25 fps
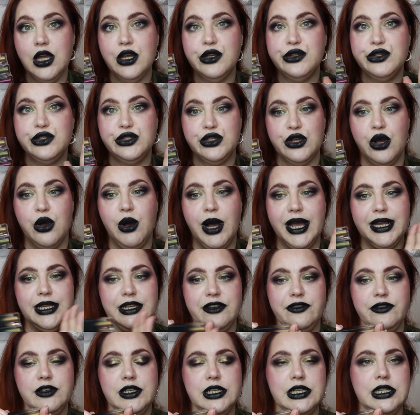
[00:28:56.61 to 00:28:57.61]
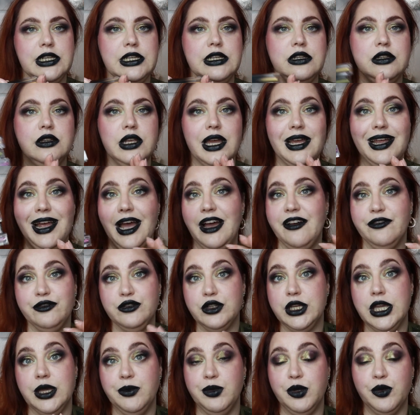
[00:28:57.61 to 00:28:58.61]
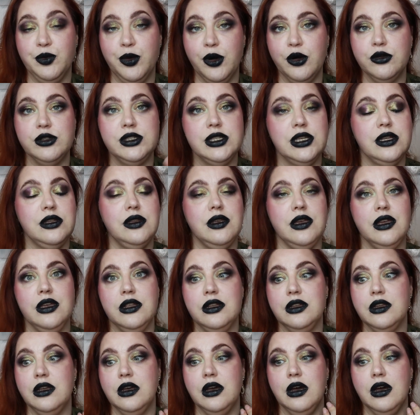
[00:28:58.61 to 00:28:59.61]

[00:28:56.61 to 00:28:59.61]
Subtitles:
So I definitely have to keep you posted in